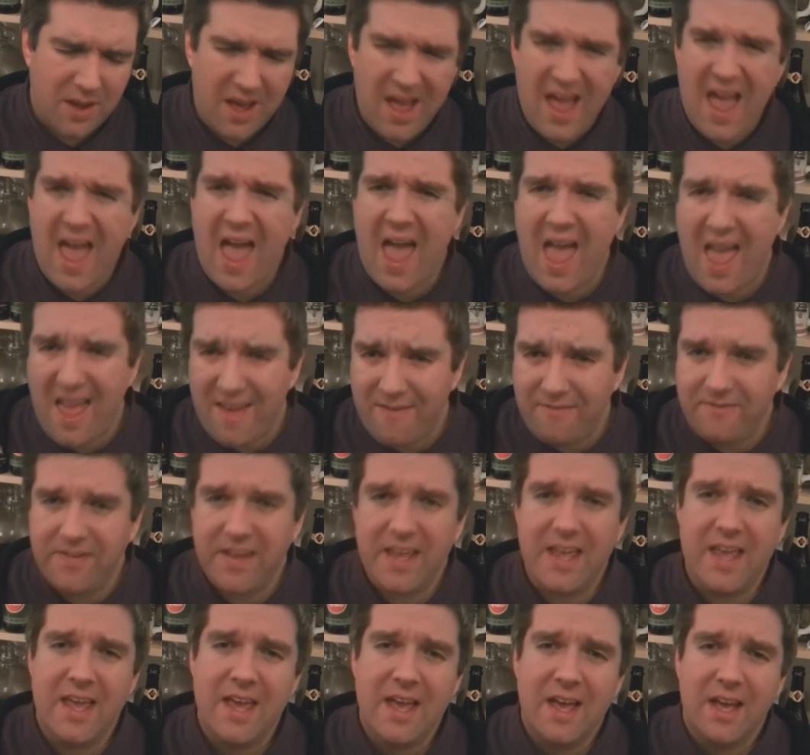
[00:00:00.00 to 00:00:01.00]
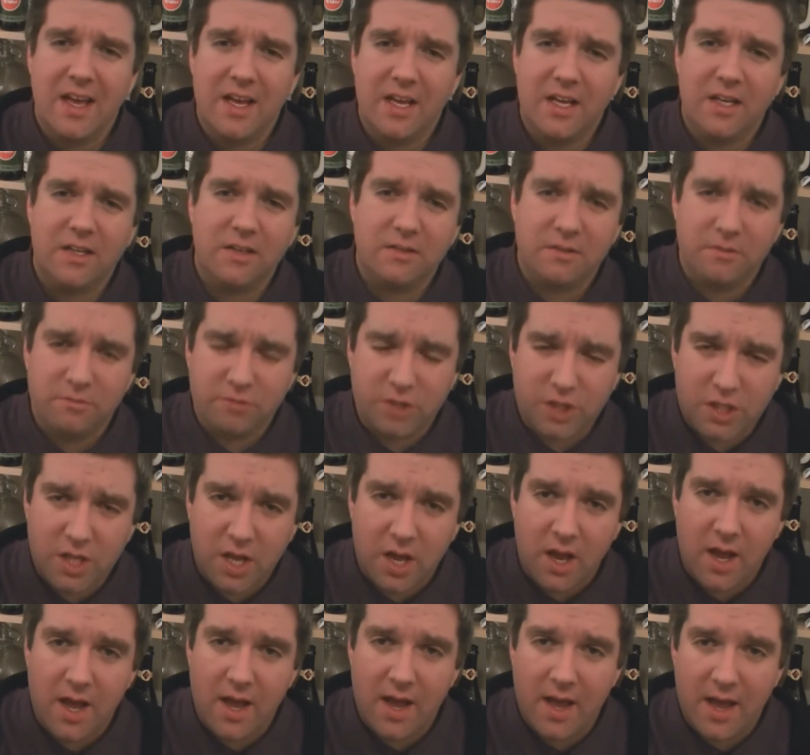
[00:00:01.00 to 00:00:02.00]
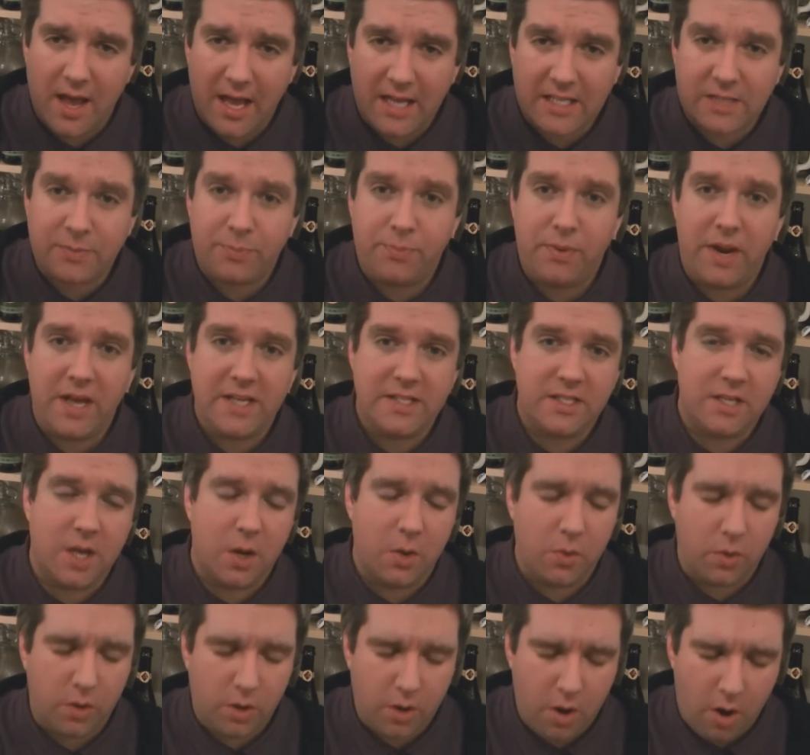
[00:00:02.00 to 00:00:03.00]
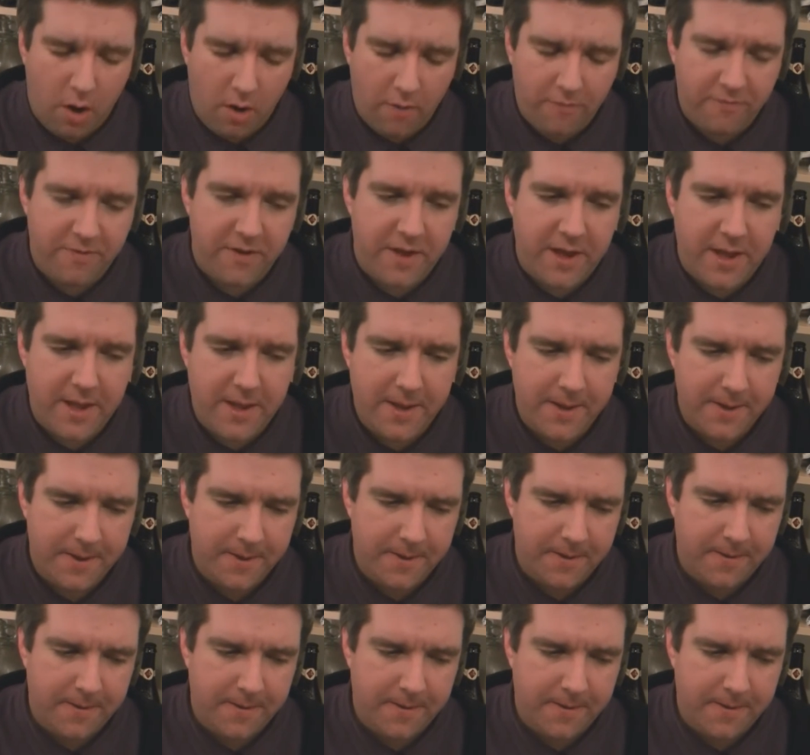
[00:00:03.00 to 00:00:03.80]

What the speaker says: heavy espresso coffee,